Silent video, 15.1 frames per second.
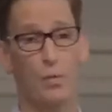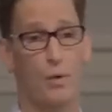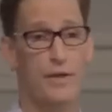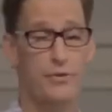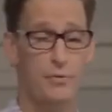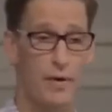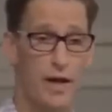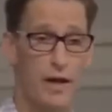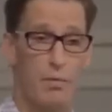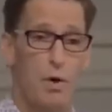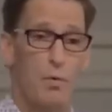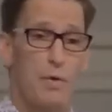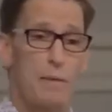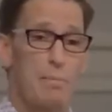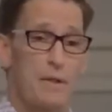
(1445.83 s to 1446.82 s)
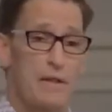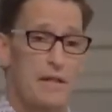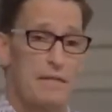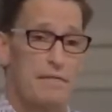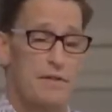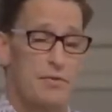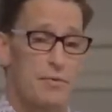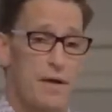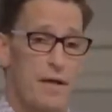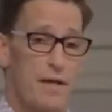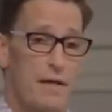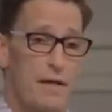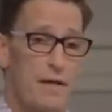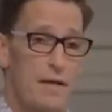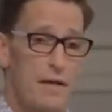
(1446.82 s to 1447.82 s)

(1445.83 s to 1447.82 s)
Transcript: what's right, what we believe is right,